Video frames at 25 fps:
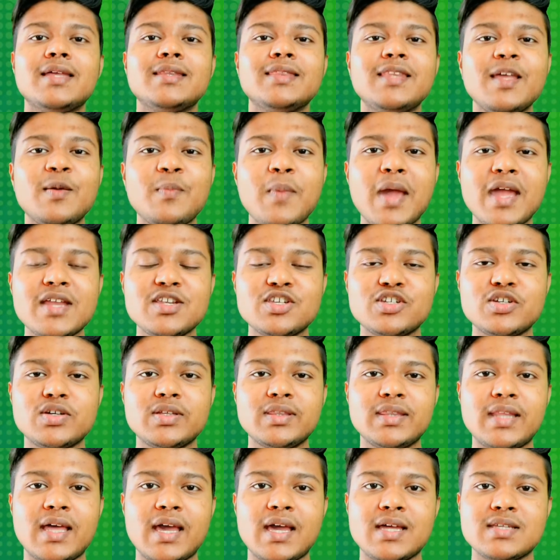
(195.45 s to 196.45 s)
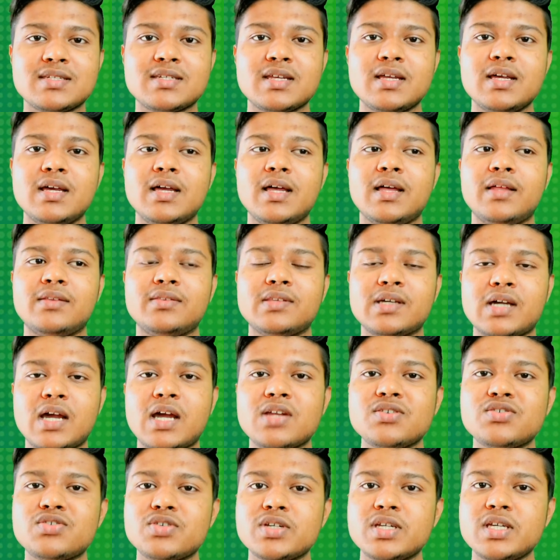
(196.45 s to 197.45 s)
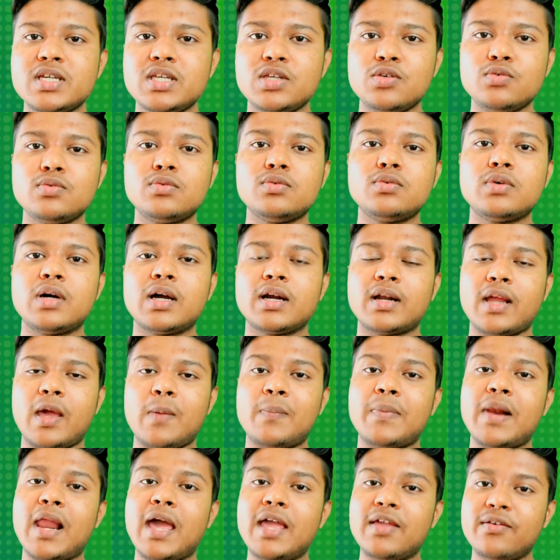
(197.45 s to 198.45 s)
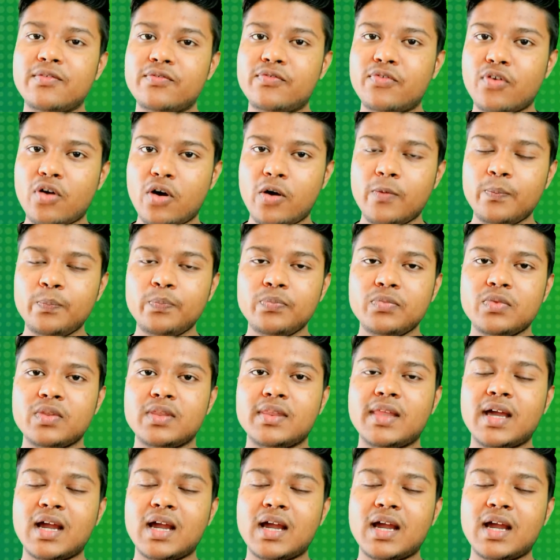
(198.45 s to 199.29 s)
they mention that the country you are applying from,